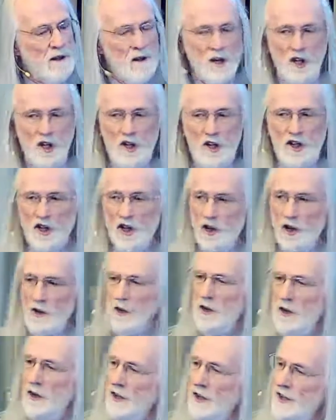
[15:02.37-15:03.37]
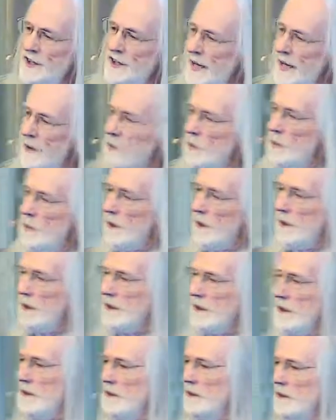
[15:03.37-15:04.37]
Neural network,
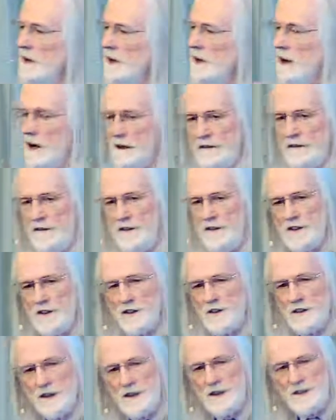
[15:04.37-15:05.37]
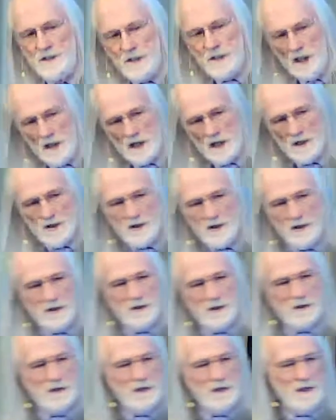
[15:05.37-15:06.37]
artificial
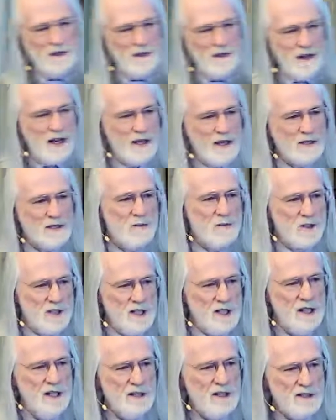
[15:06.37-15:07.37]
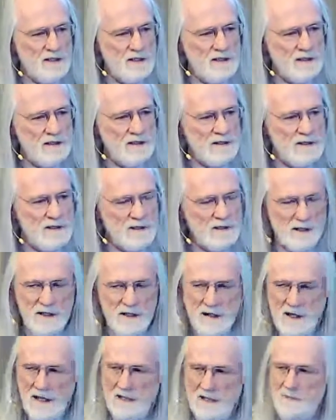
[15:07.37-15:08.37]
intelligence expertise
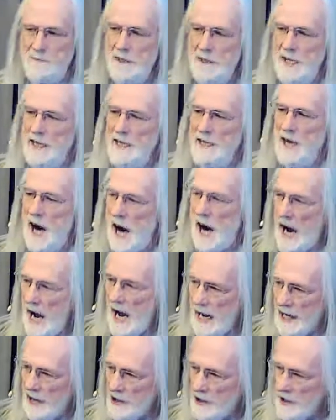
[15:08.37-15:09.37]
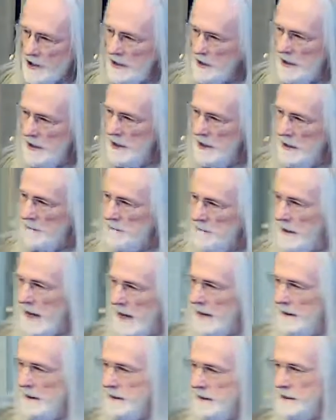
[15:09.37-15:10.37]
is being hired by
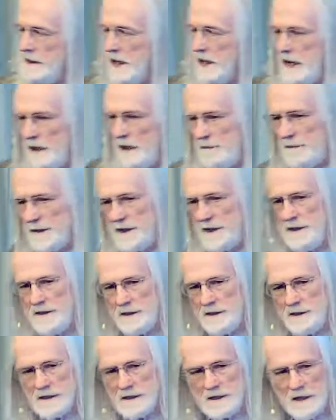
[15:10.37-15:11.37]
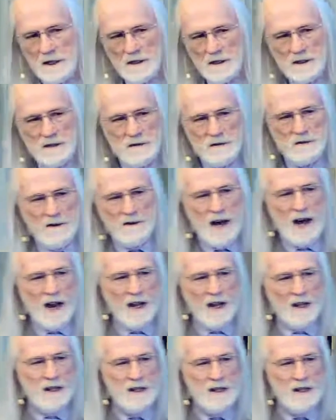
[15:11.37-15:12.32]
these companies in Silicon Valley